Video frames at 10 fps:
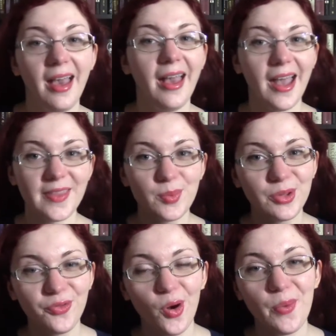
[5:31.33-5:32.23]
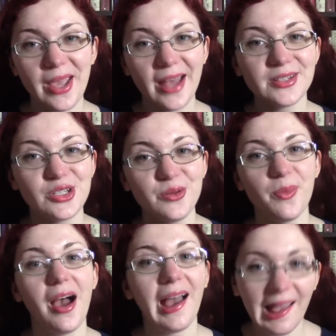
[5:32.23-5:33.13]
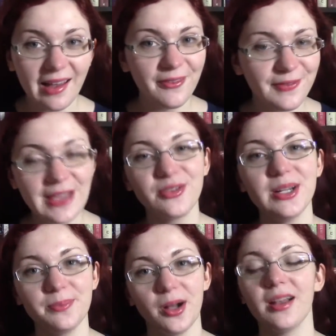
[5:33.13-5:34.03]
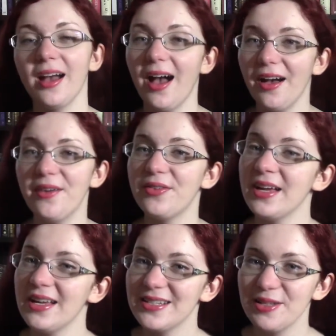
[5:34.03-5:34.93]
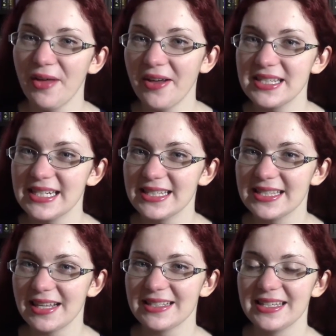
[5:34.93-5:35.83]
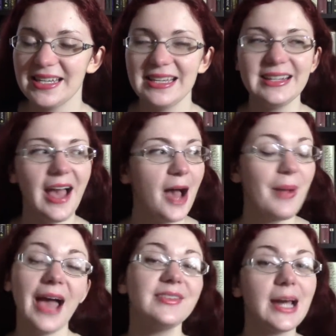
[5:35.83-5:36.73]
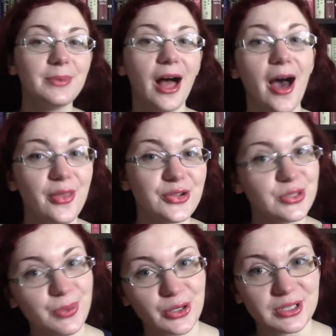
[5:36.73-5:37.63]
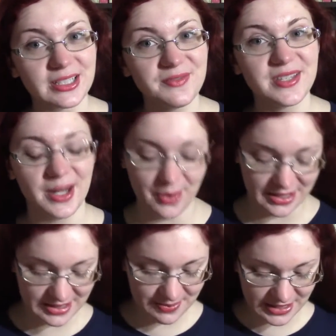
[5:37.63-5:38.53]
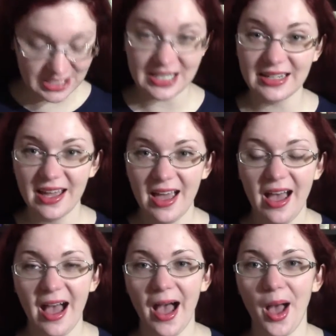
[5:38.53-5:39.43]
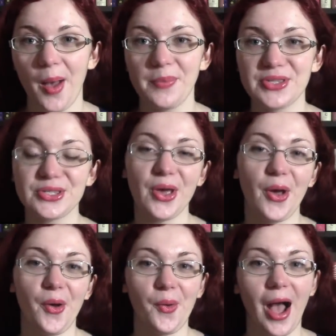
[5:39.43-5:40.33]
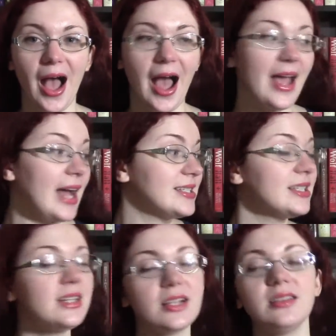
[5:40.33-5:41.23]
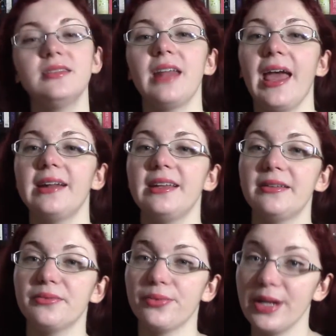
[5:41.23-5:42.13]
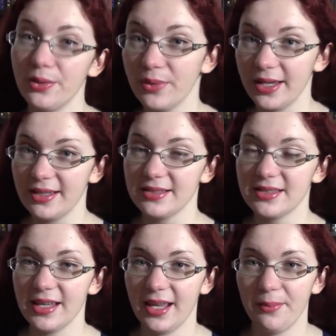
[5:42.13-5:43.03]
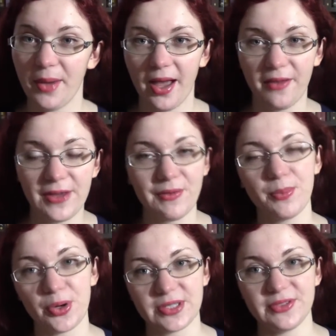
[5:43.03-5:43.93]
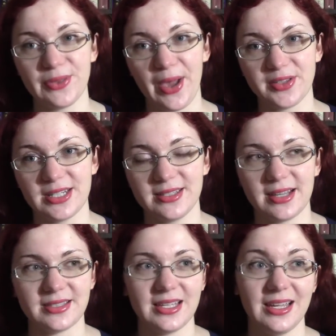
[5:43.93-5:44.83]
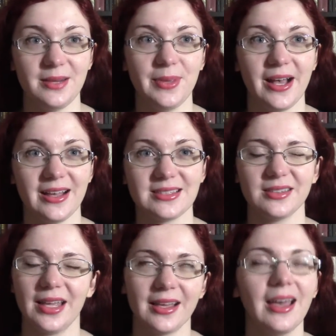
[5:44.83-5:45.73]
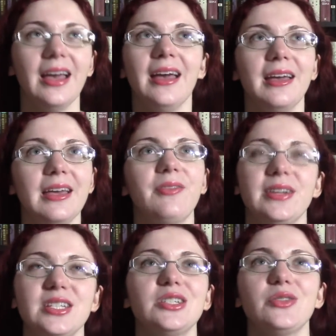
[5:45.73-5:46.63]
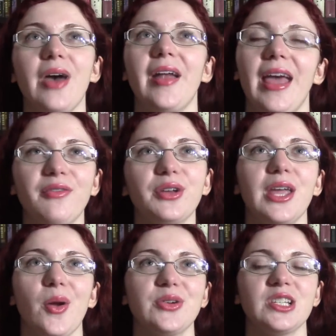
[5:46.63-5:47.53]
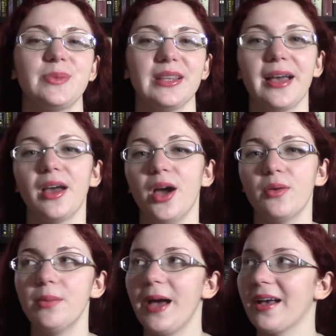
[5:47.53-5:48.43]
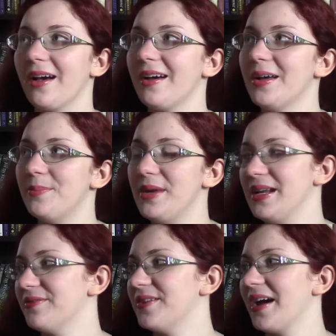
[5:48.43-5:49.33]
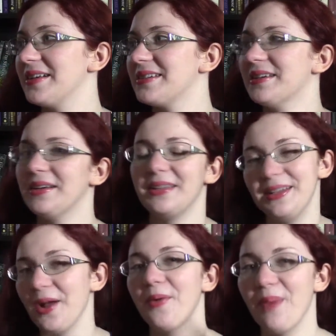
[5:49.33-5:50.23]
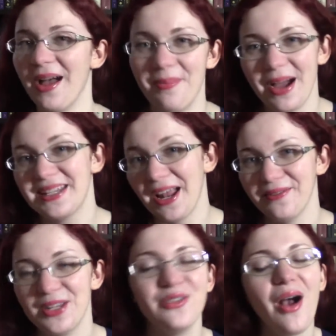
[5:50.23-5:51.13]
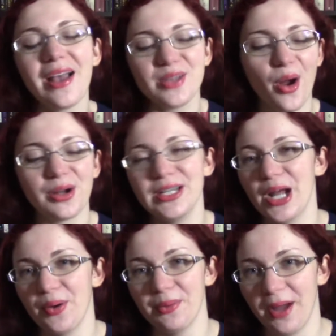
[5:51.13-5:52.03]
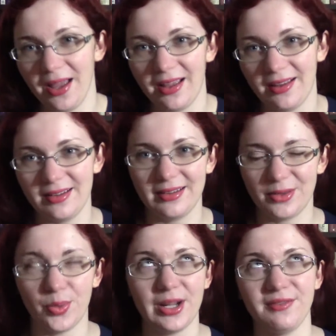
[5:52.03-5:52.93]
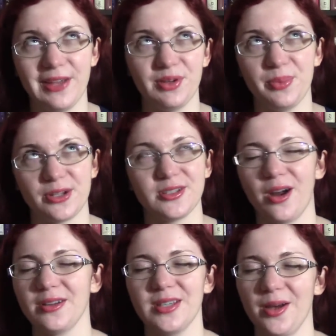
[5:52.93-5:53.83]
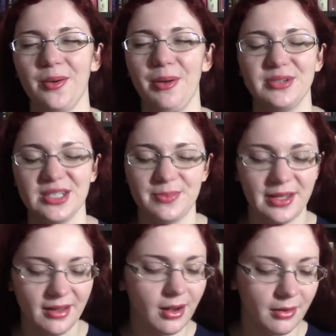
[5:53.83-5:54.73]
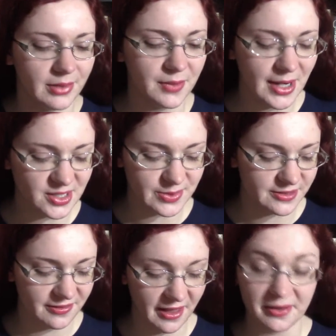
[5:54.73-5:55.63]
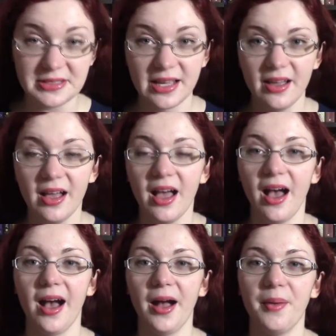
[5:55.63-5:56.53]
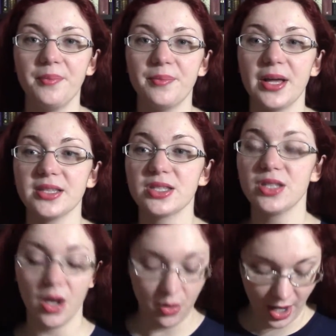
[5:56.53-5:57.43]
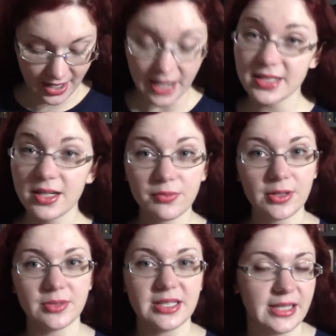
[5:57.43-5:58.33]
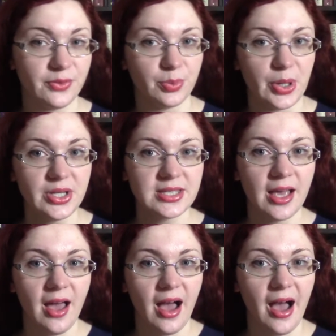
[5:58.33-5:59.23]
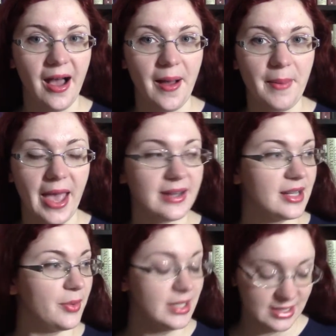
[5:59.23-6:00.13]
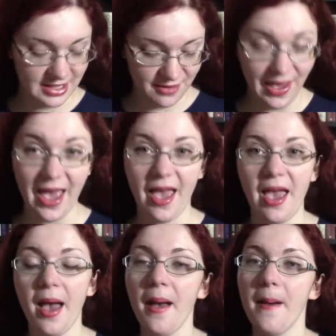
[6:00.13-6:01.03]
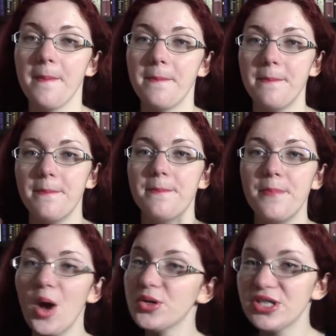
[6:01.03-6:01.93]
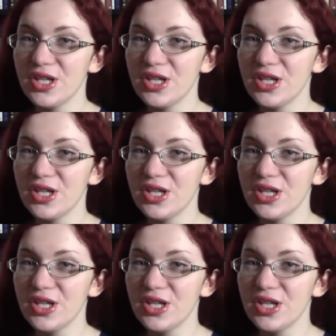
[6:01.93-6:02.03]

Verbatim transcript: And then before we get to my favorite book of 2016, um, I have a couple other superlatives that I wanted to mention. Um, so I, I, didn't include any rereads in my favorite books of 2016 because like if I did do that every year, it would just be like Rebecca, Meaning of Night, you know, my, my 10, you guys already know what my 20 favorite books are, so it would just be a rearrangement of those. Um, but so I, I, did reread several books, um, and I wanted to give a most